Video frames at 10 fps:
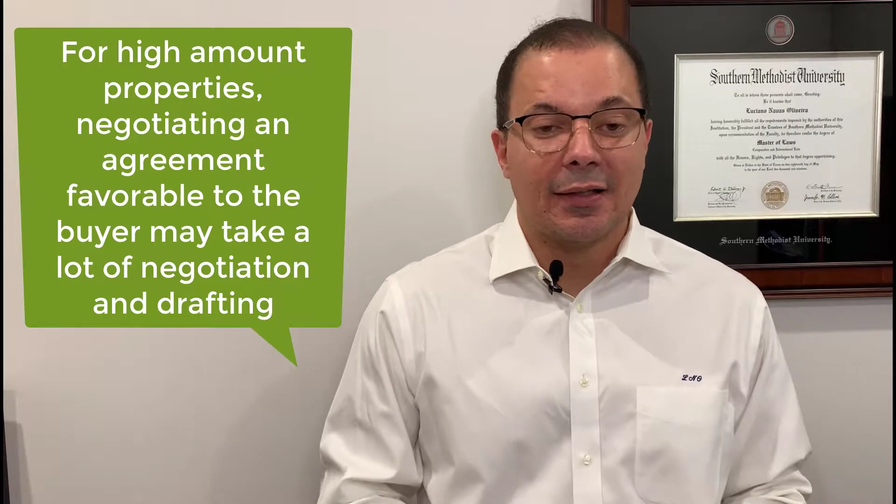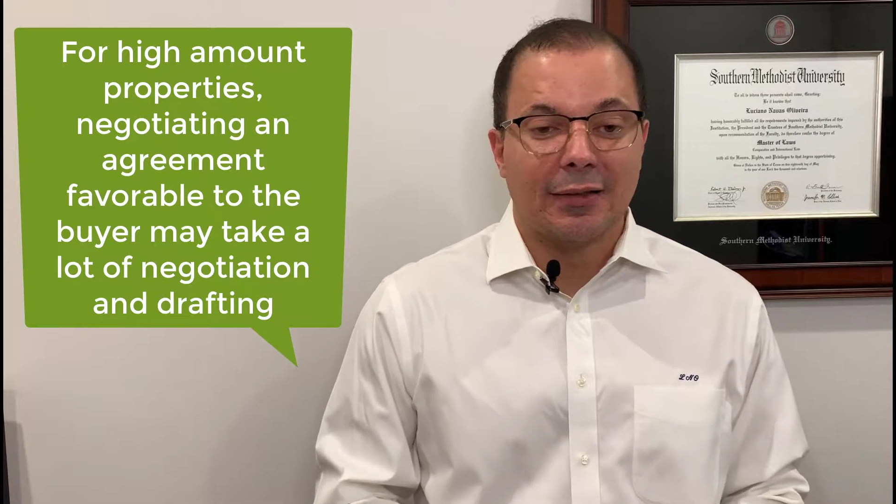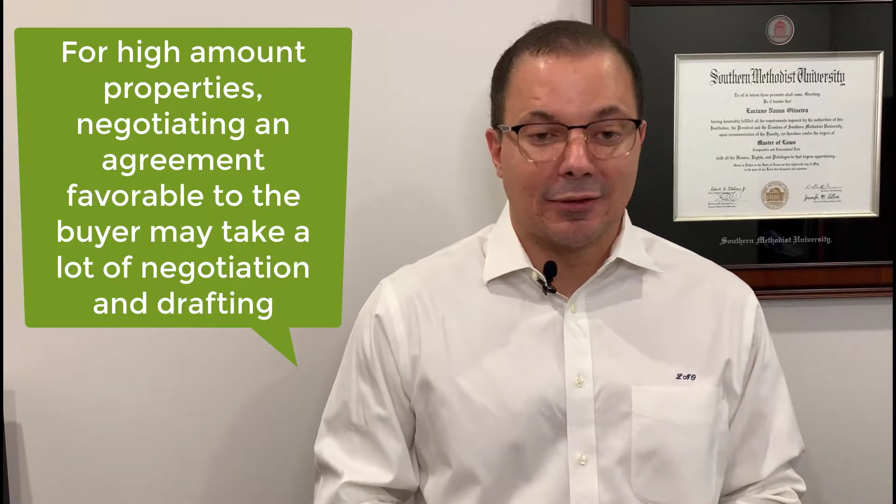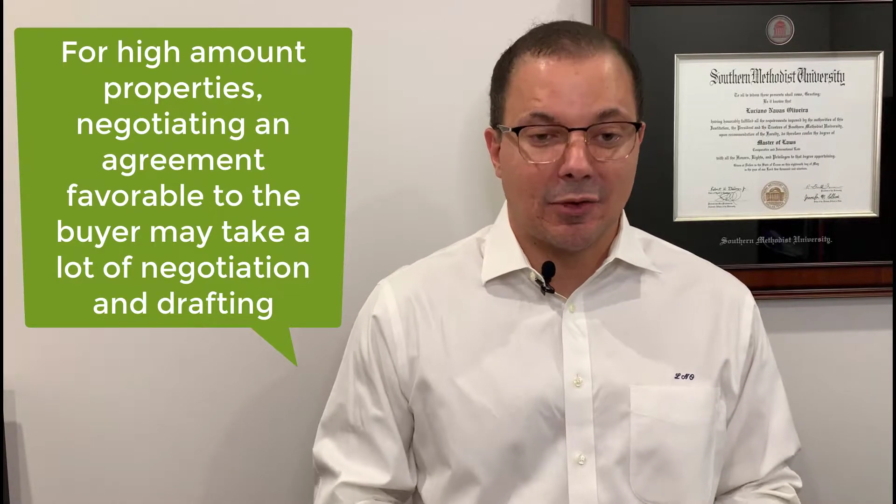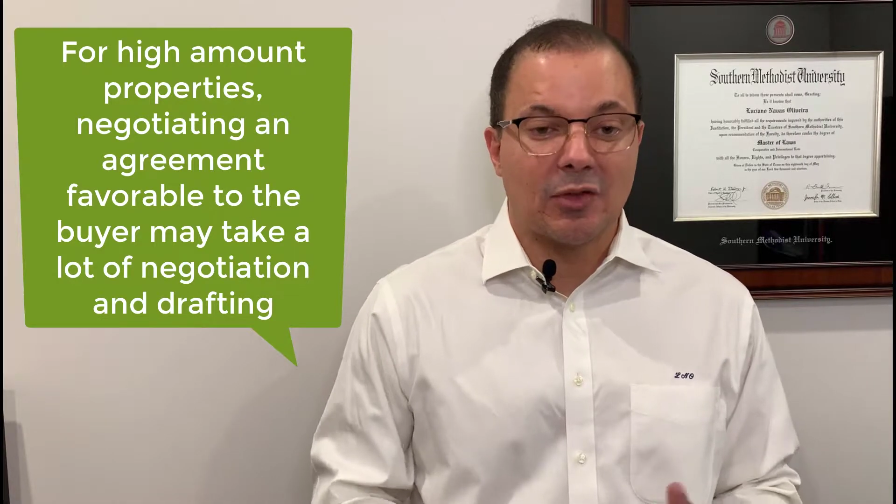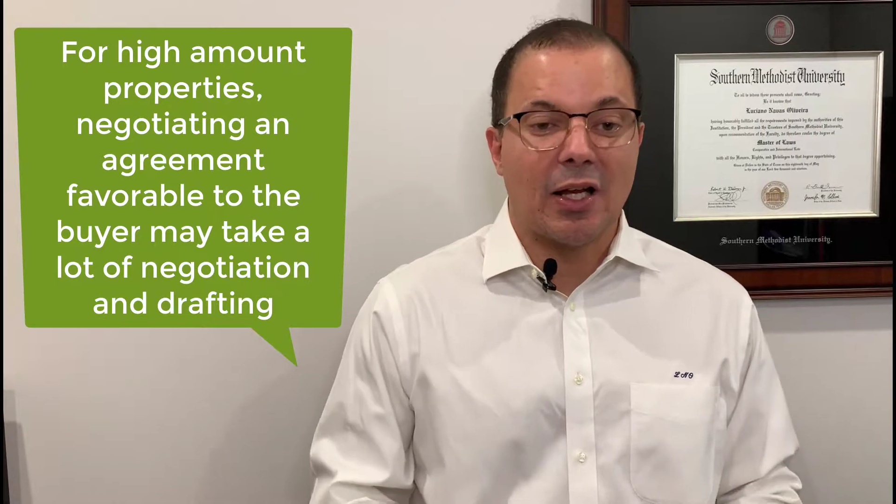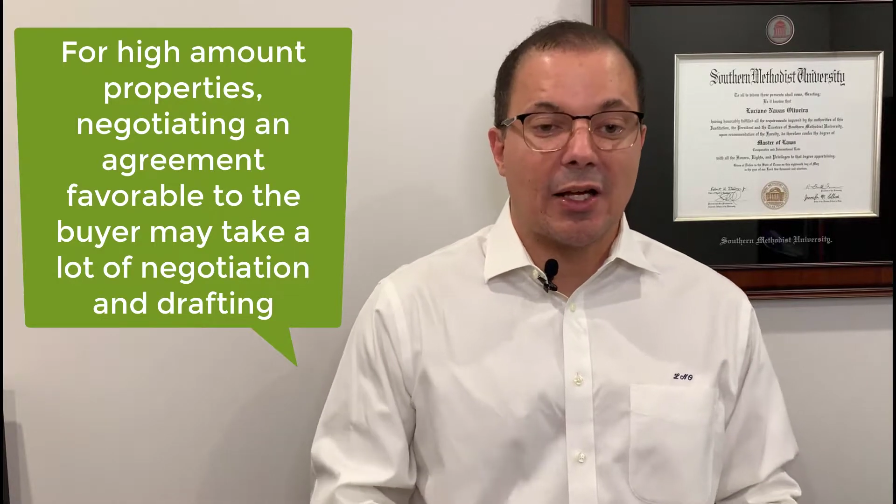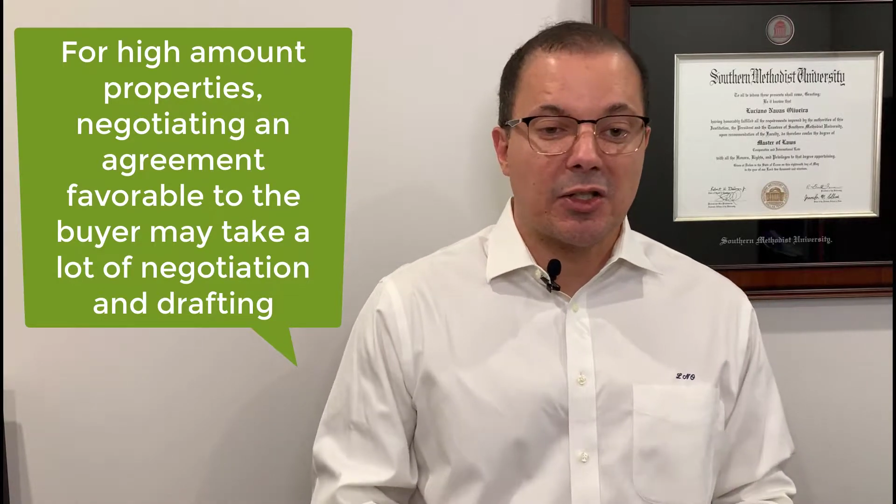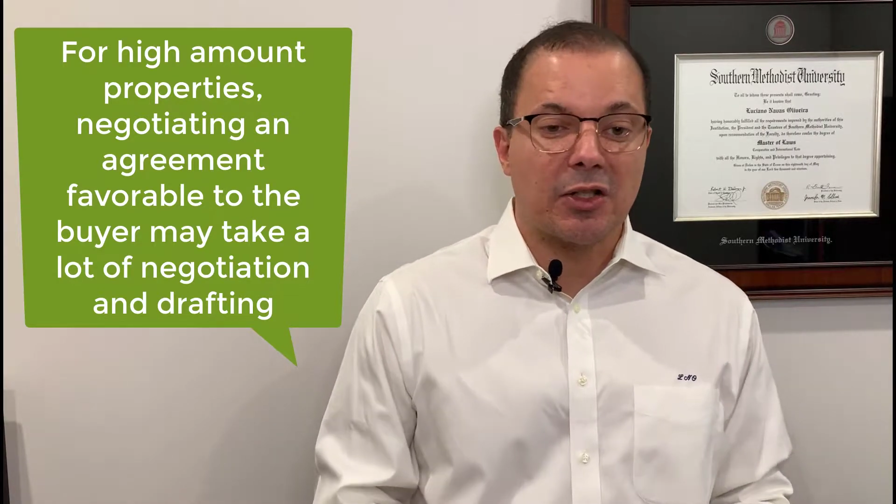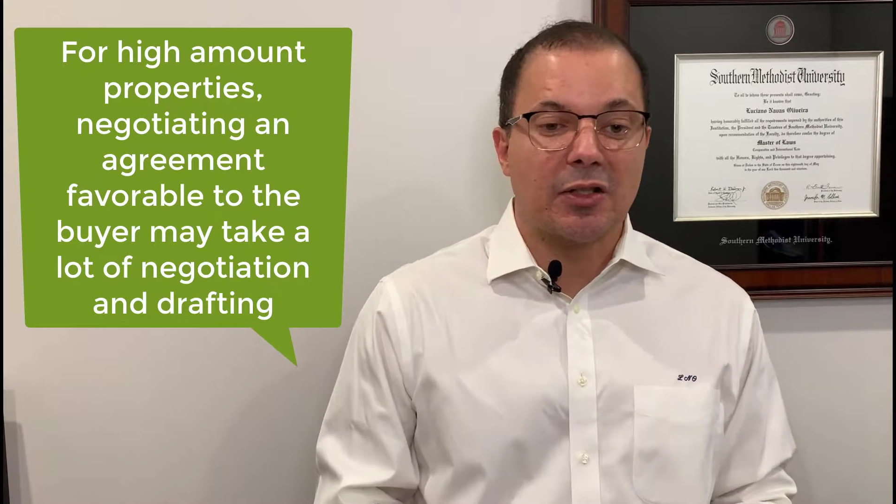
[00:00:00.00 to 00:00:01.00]
the
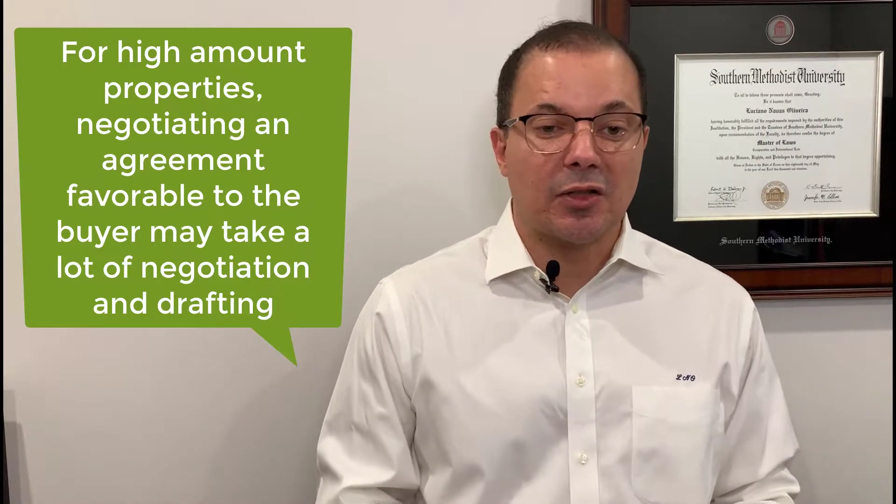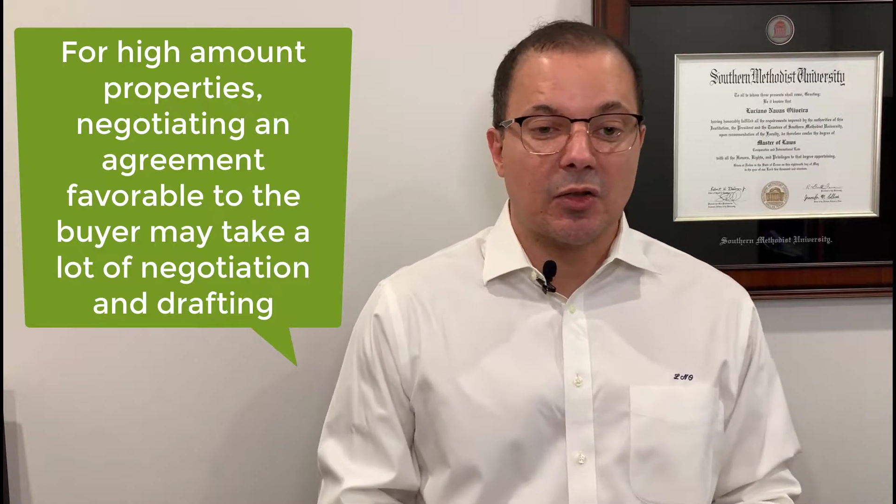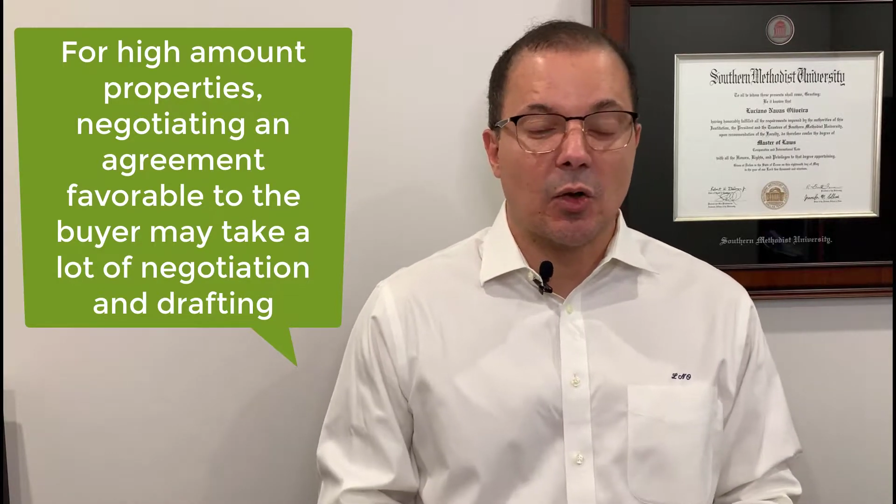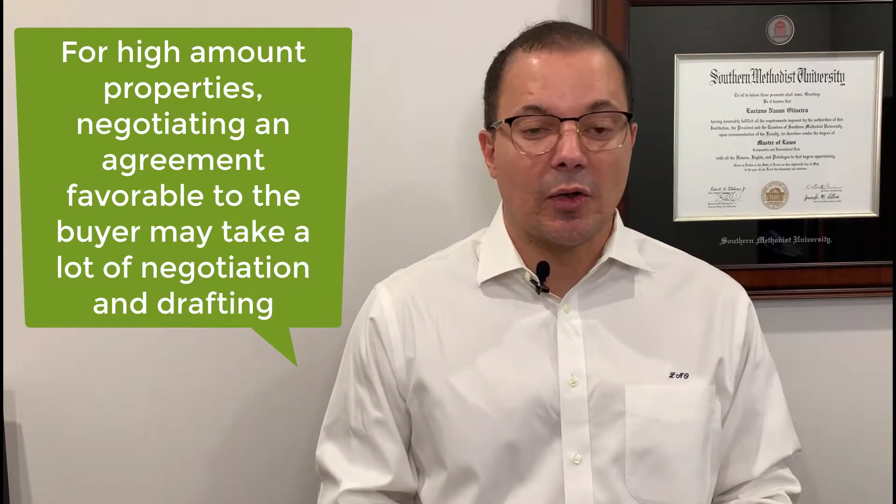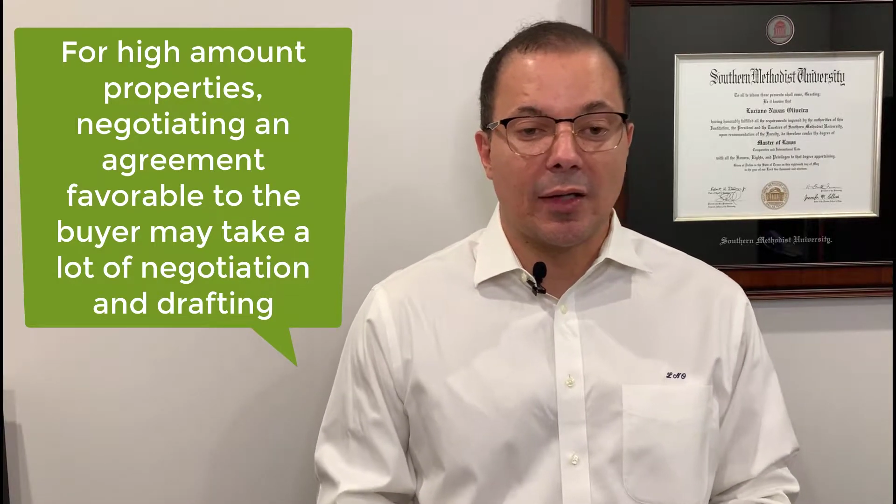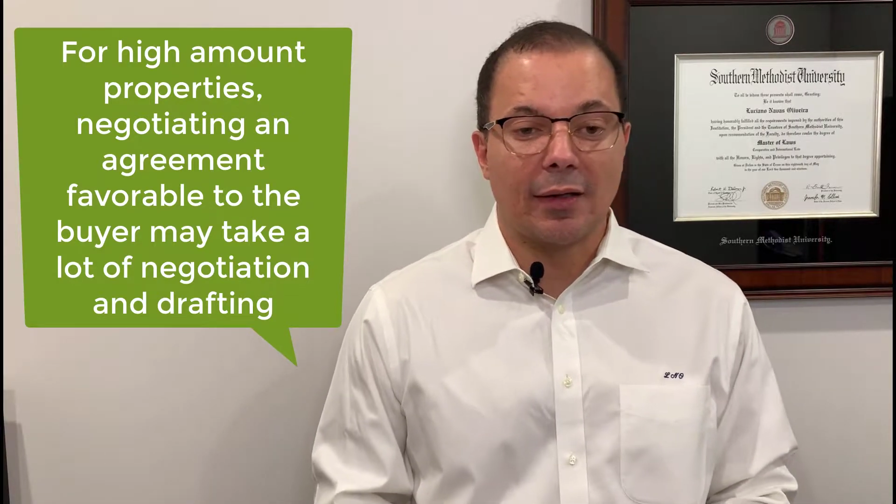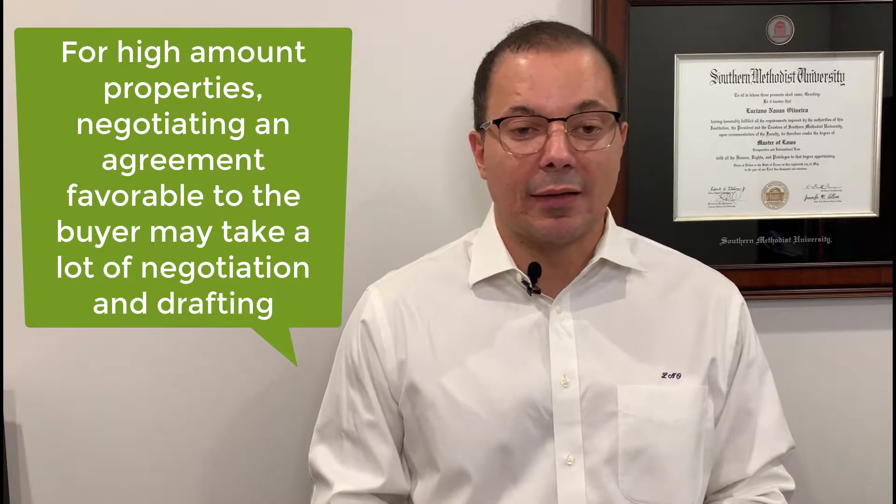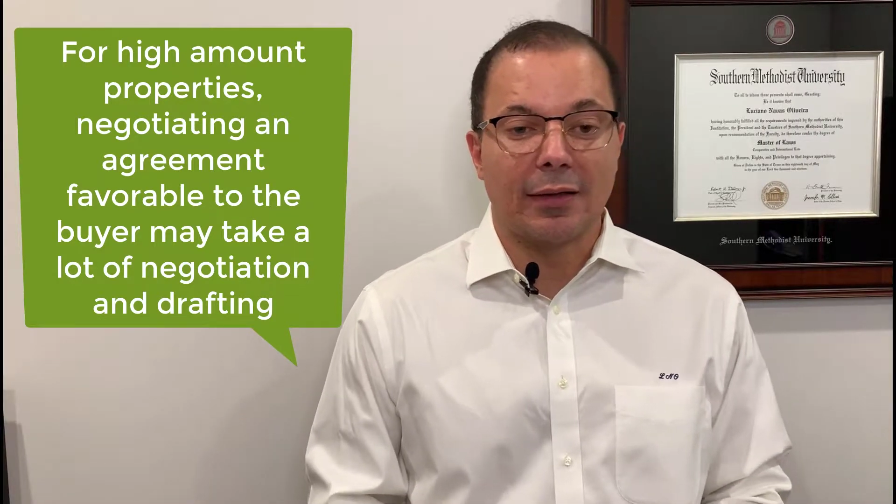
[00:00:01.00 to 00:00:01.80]
transaction is gonna